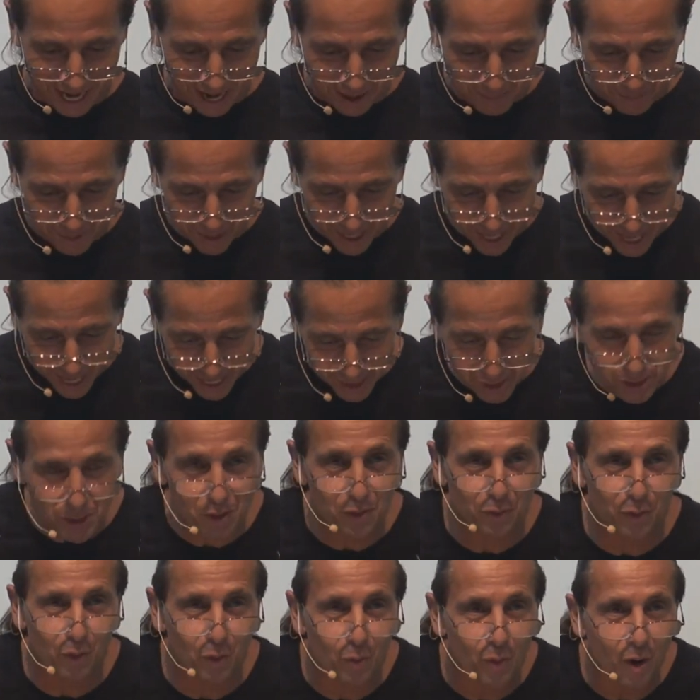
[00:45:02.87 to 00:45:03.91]
And be
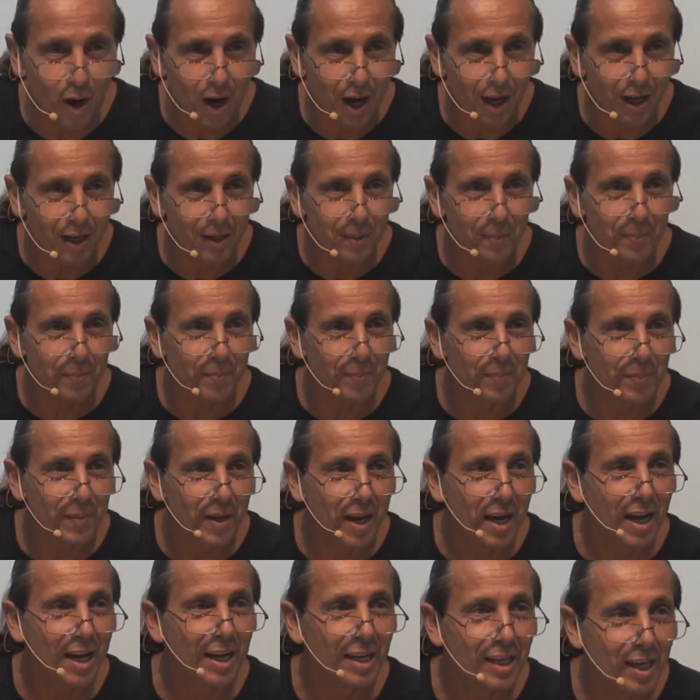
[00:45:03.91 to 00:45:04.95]
anxious for what?
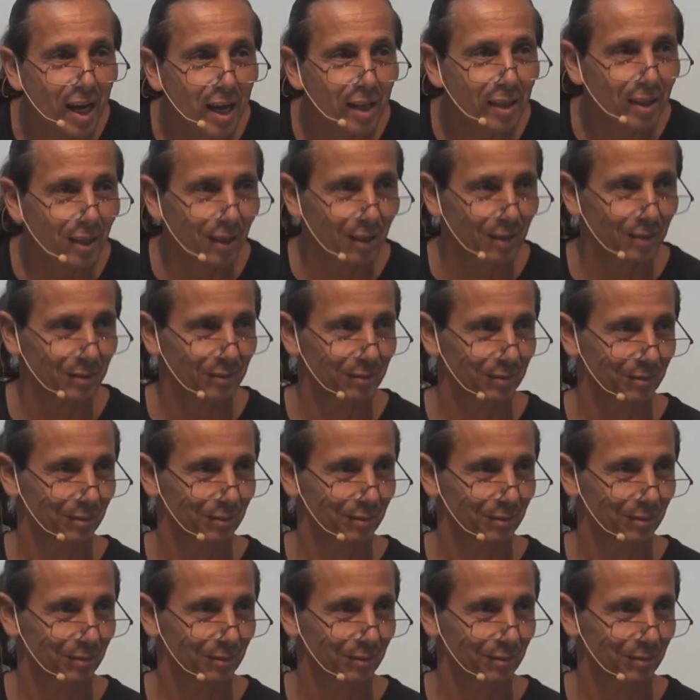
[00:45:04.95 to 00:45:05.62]
Nothing.